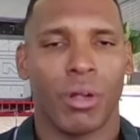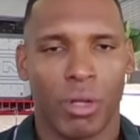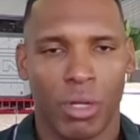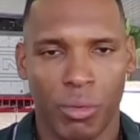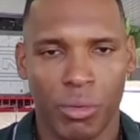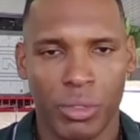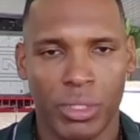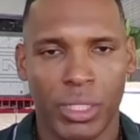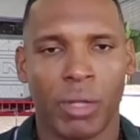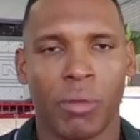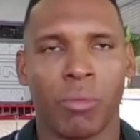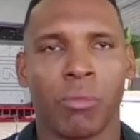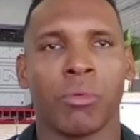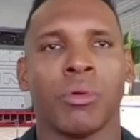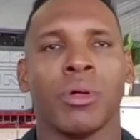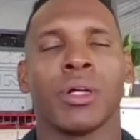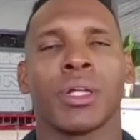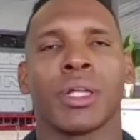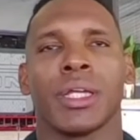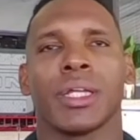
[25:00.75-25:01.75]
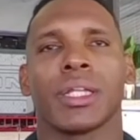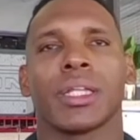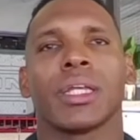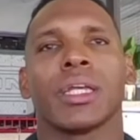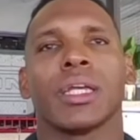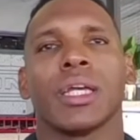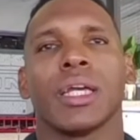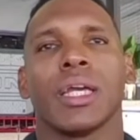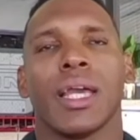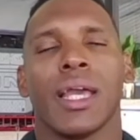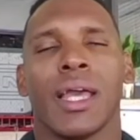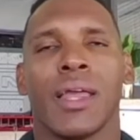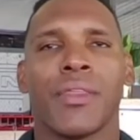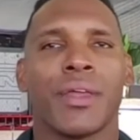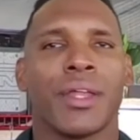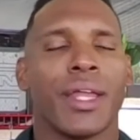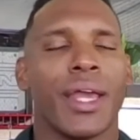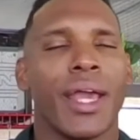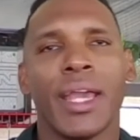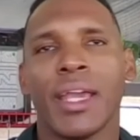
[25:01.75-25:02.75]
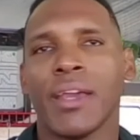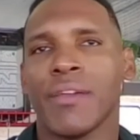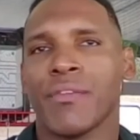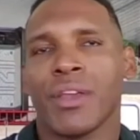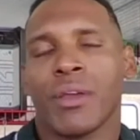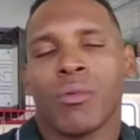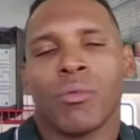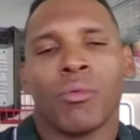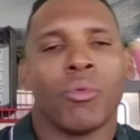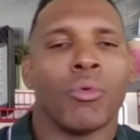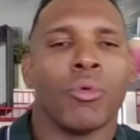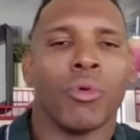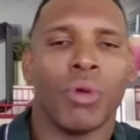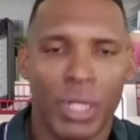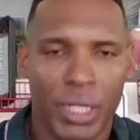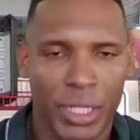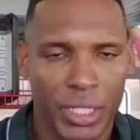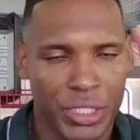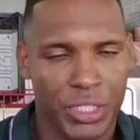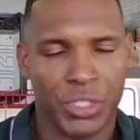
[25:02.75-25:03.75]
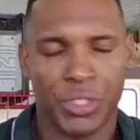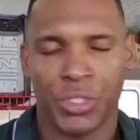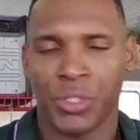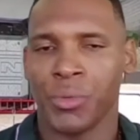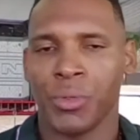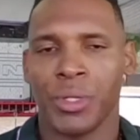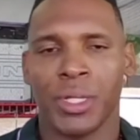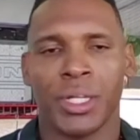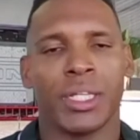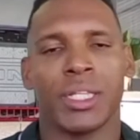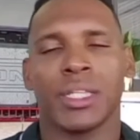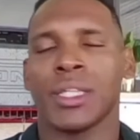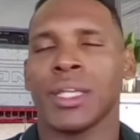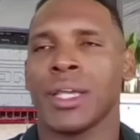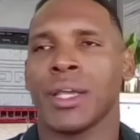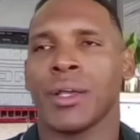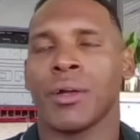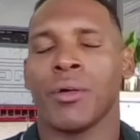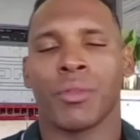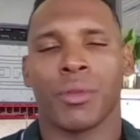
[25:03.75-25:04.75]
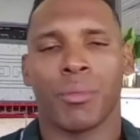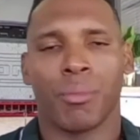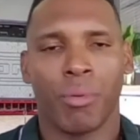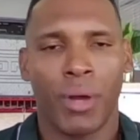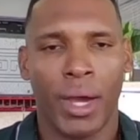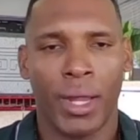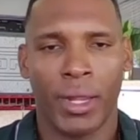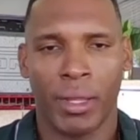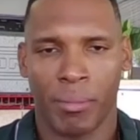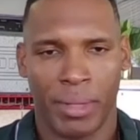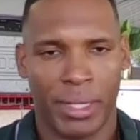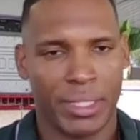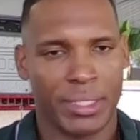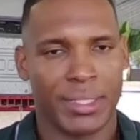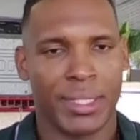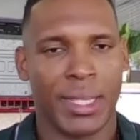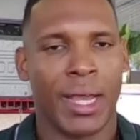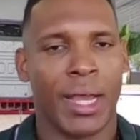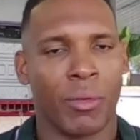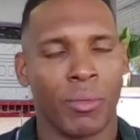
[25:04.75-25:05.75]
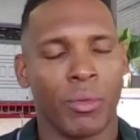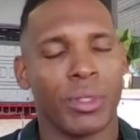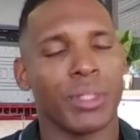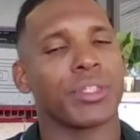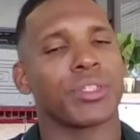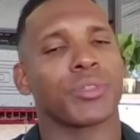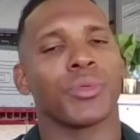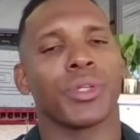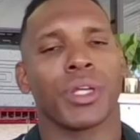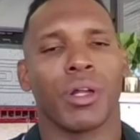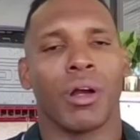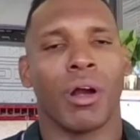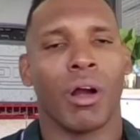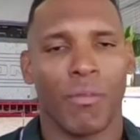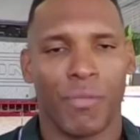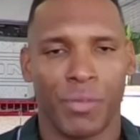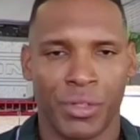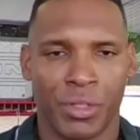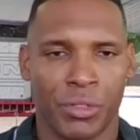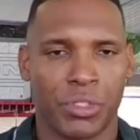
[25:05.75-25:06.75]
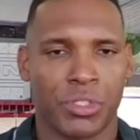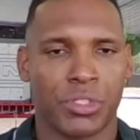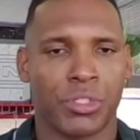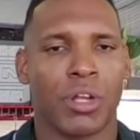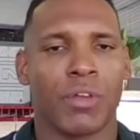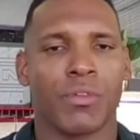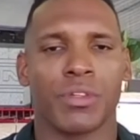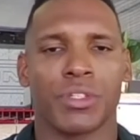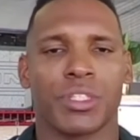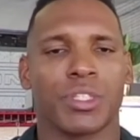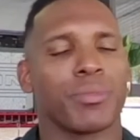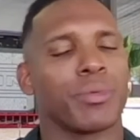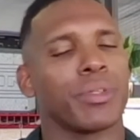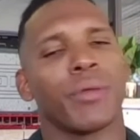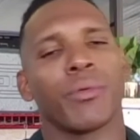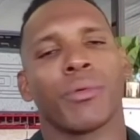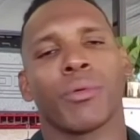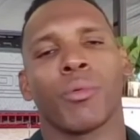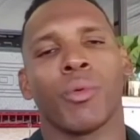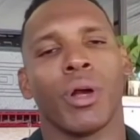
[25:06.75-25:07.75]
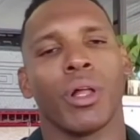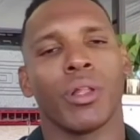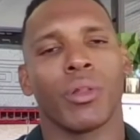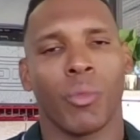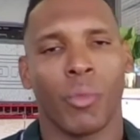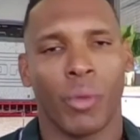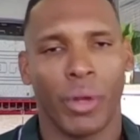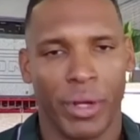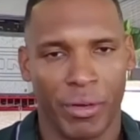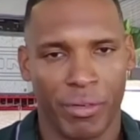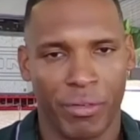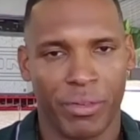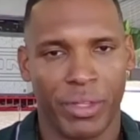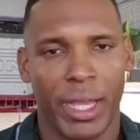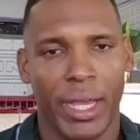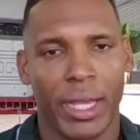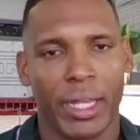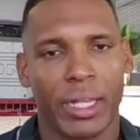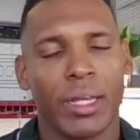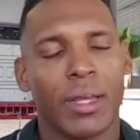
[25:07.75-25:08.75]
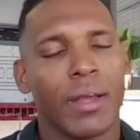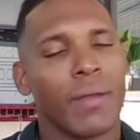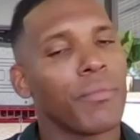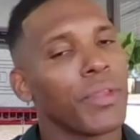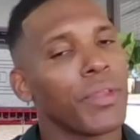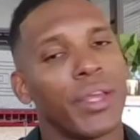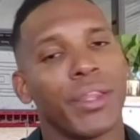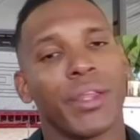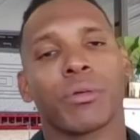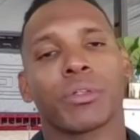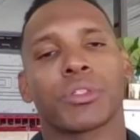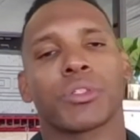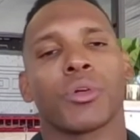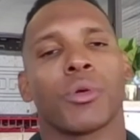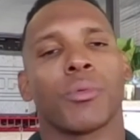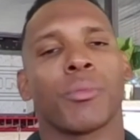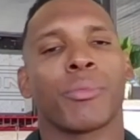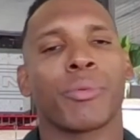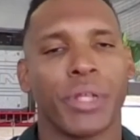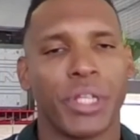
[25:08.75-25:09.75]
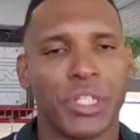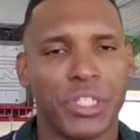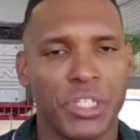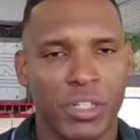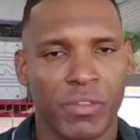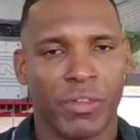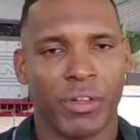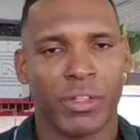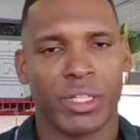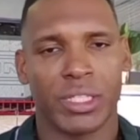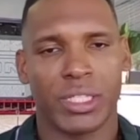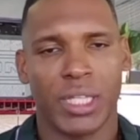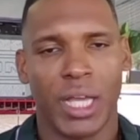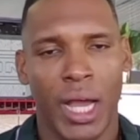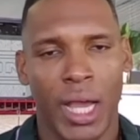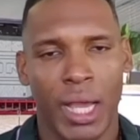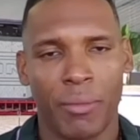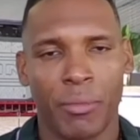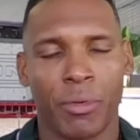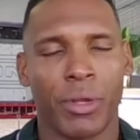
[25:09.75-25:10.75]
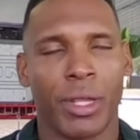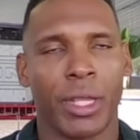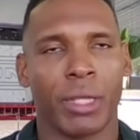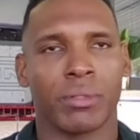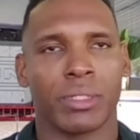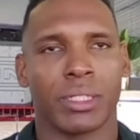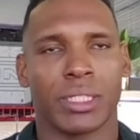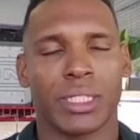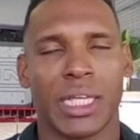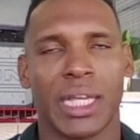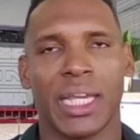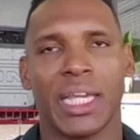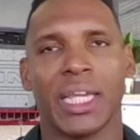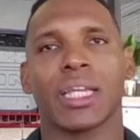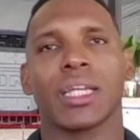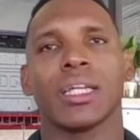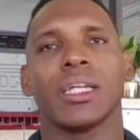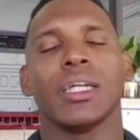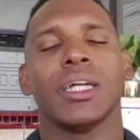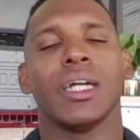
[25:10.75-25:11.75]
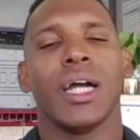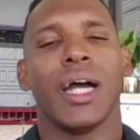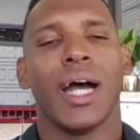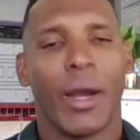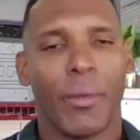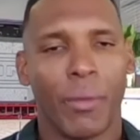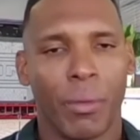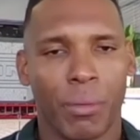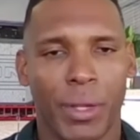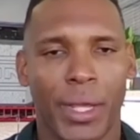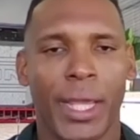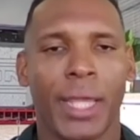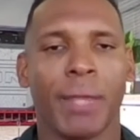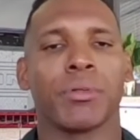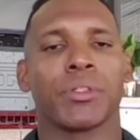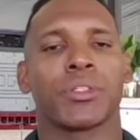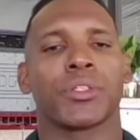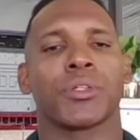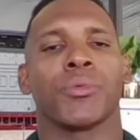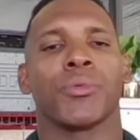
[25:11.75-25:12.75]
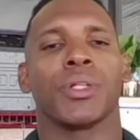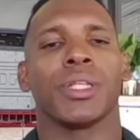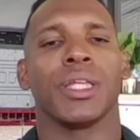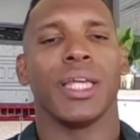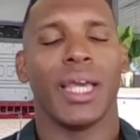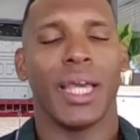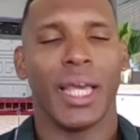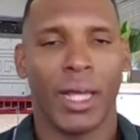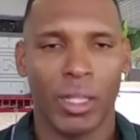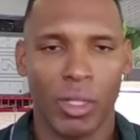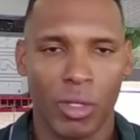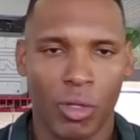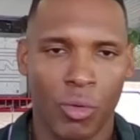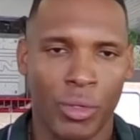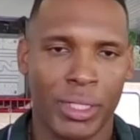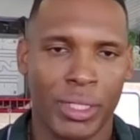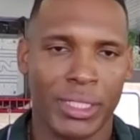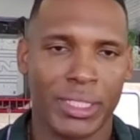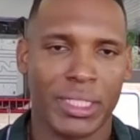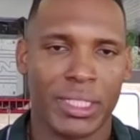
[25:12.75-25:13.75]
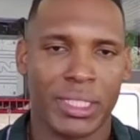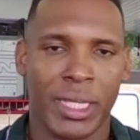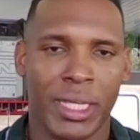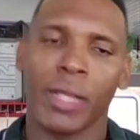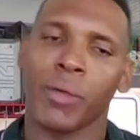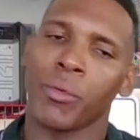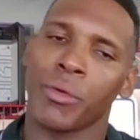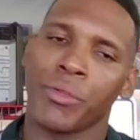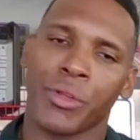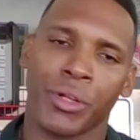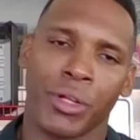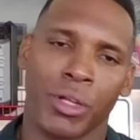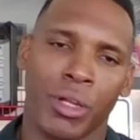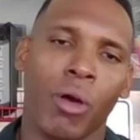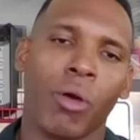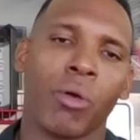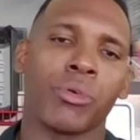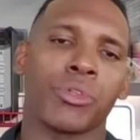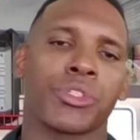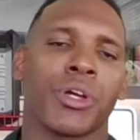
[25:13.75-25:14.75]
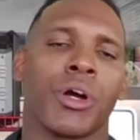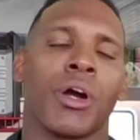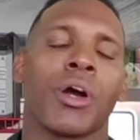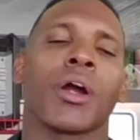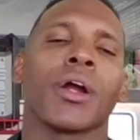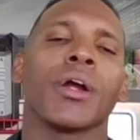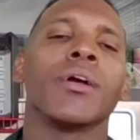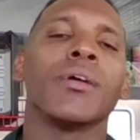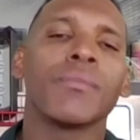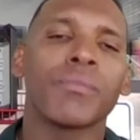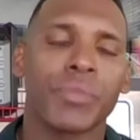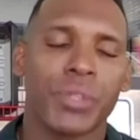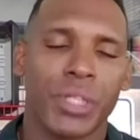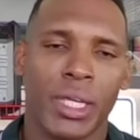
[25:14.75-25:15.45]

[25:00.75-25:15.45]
We heard what they wanted. And then, hey, if they wanted to do anything on the product based side with us, we could offer those services, but they were well aware of that. And they were so appreciative of the time we were able to take, how we were able to really eloquently state what their goals are.